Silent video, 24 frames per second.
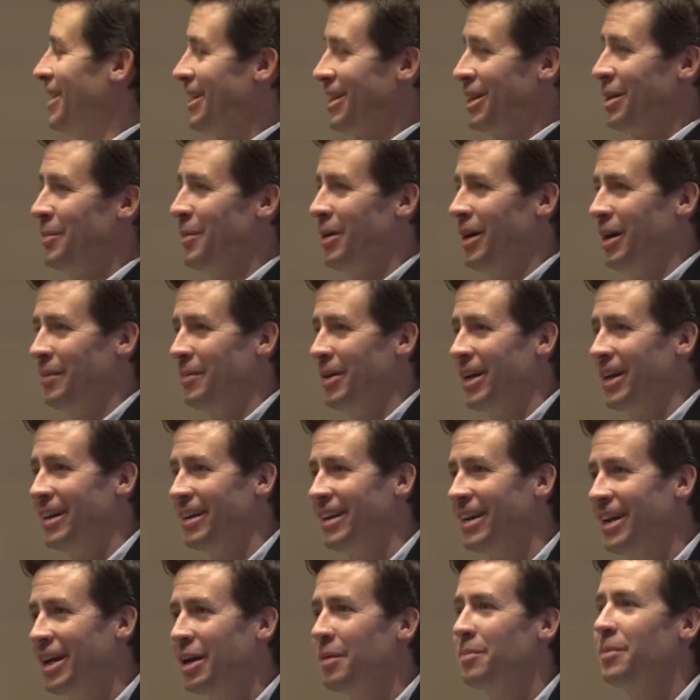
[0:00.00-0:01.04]
come on,
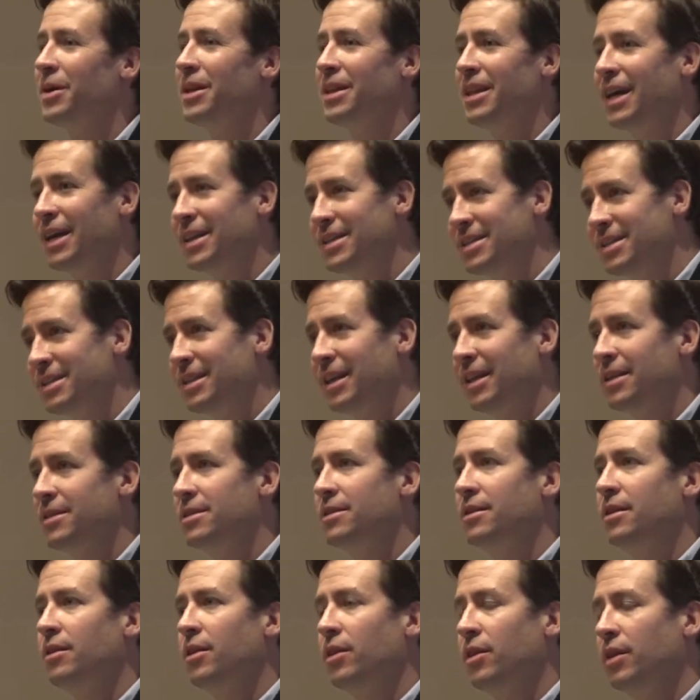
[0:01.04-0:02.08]
man. But that's
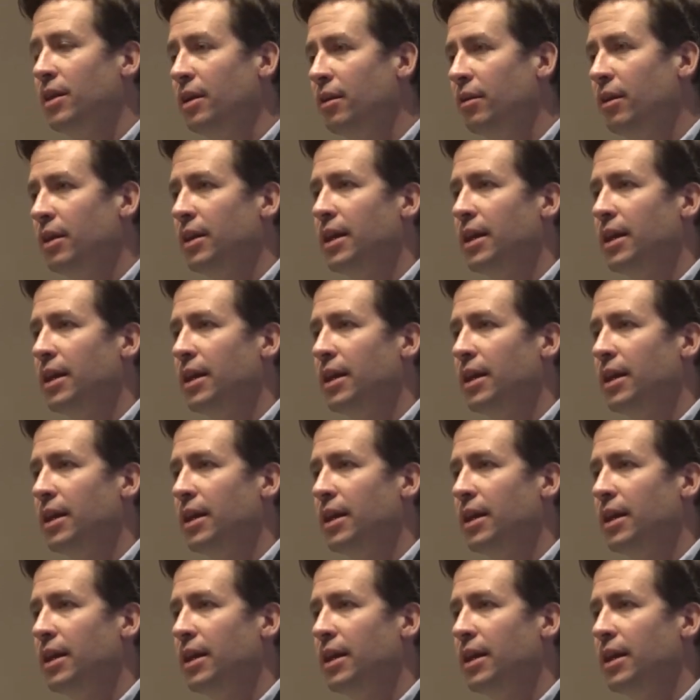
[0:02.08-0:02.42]
the theory.